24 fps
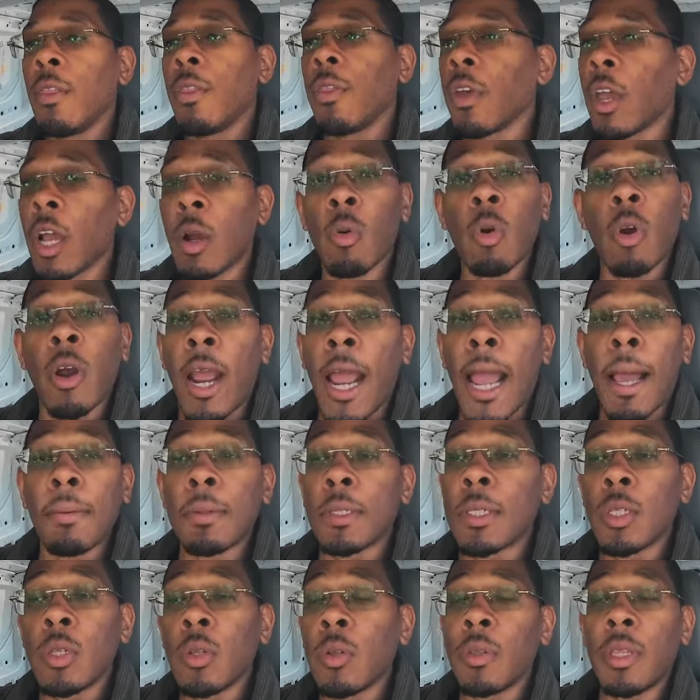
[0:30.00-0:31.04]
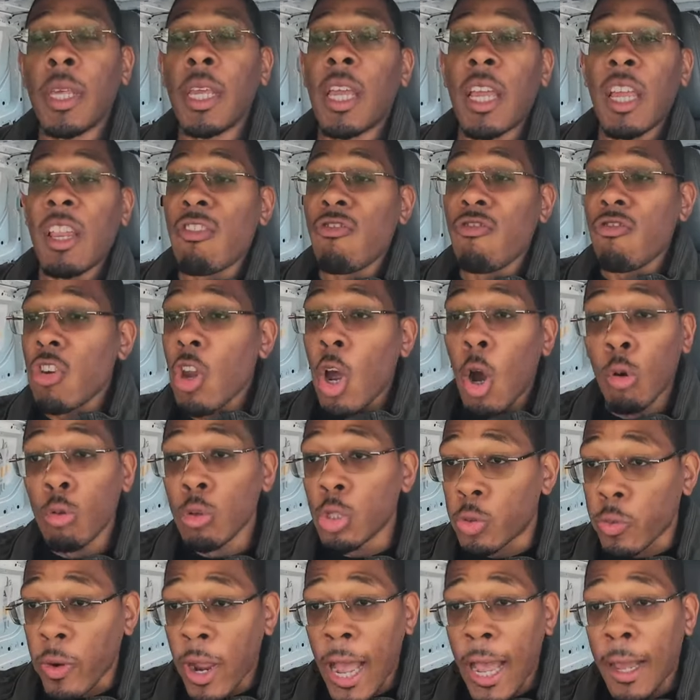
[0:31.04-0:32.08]
There were absolutely no
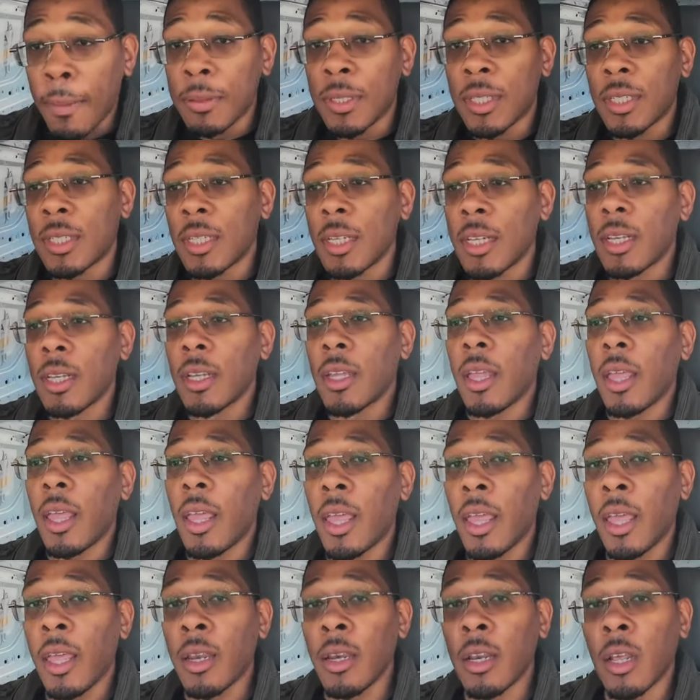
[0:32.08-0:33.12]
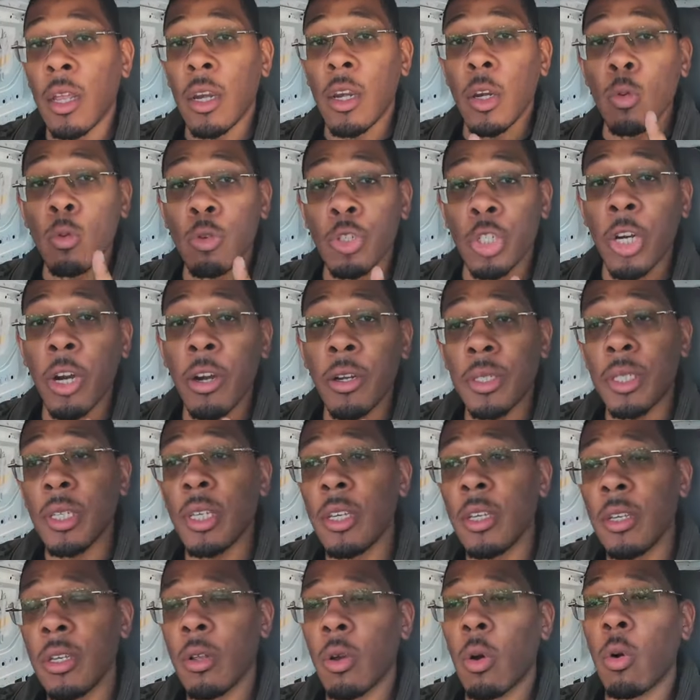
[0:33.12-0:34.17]
drops in New
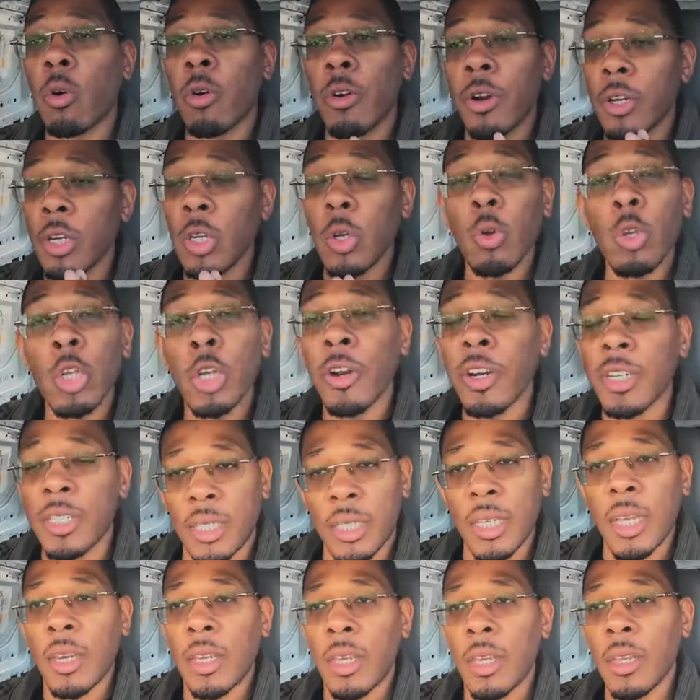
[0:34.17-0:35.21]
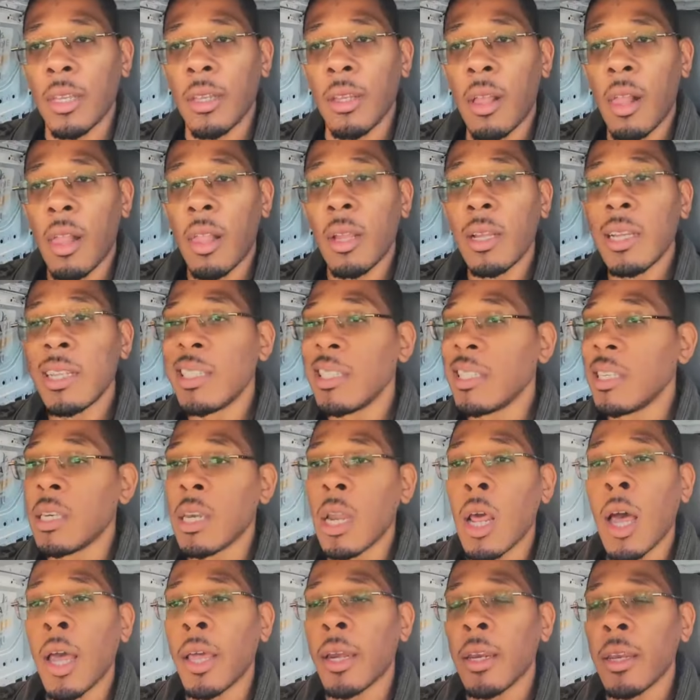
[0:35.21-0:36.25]
Jersey or New York City.
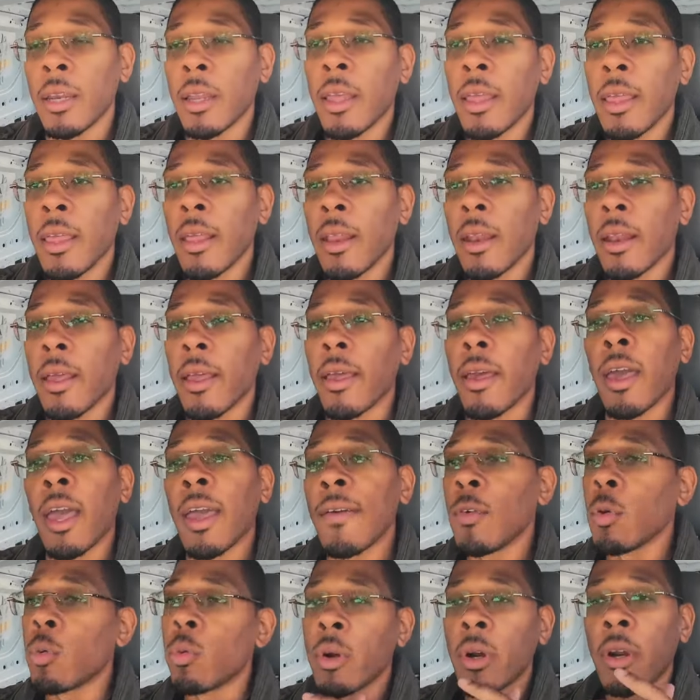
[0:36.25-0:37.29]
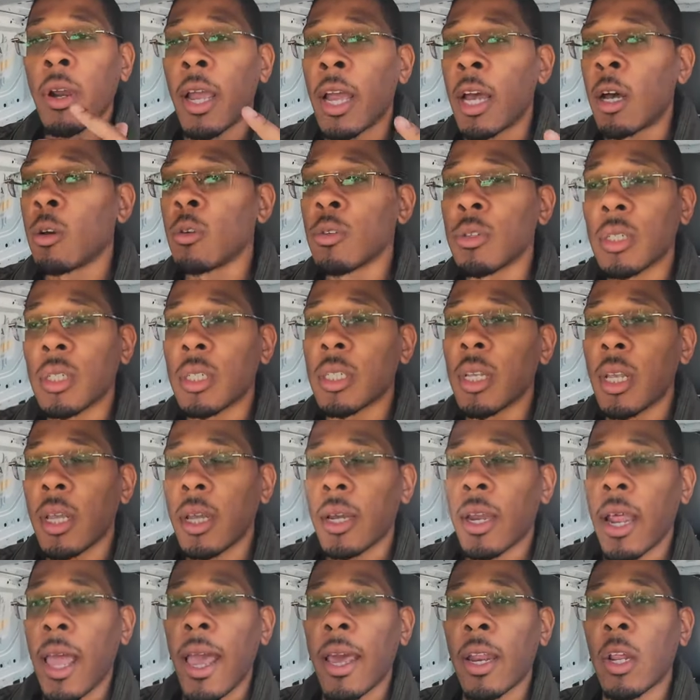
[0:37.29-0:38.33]
None. Everywhere else
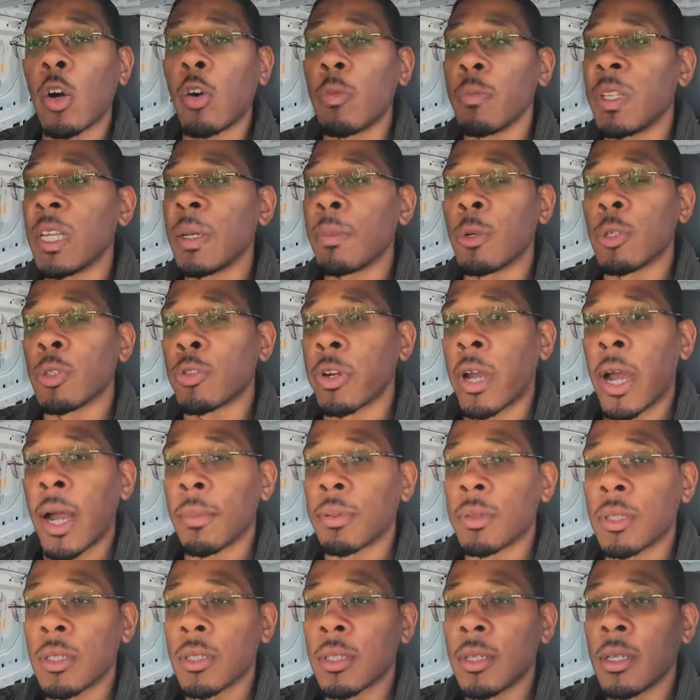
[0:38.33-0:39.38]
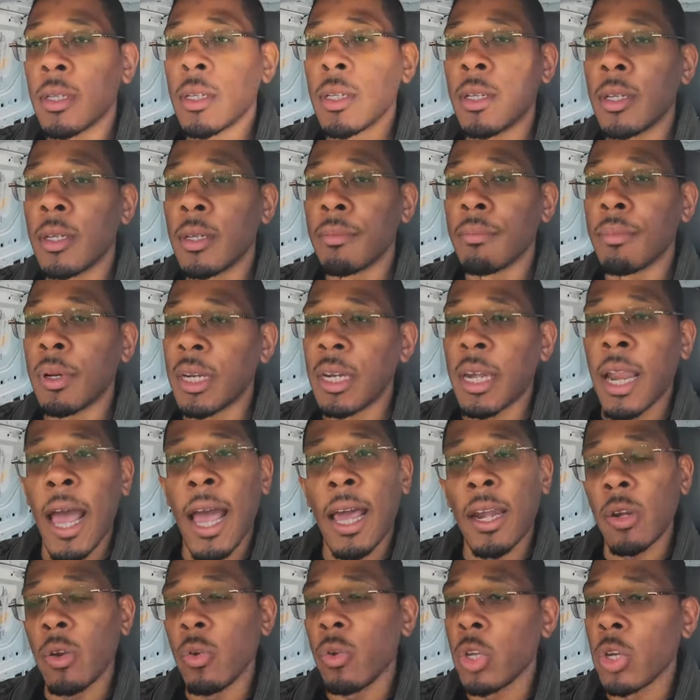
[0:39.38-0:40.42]
had Home Depot drops, but
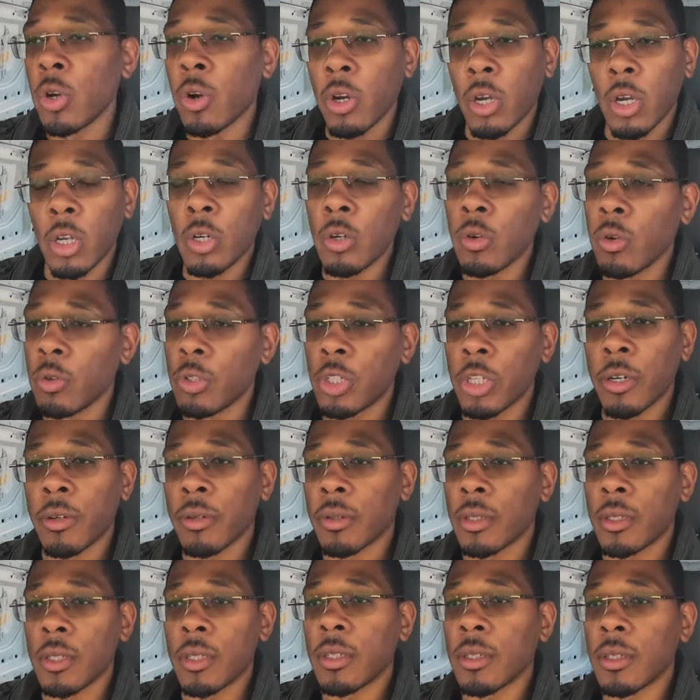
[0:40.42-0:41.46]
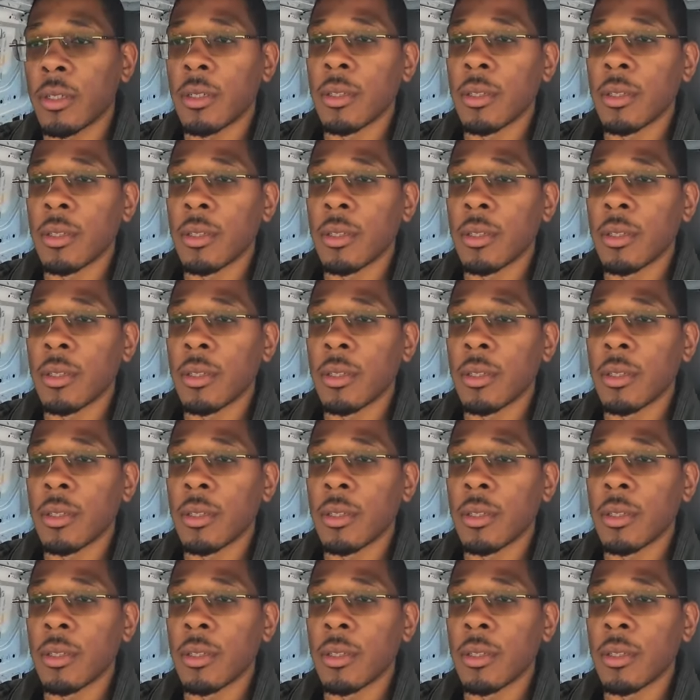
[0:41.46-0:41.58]
not New York and New Jersey.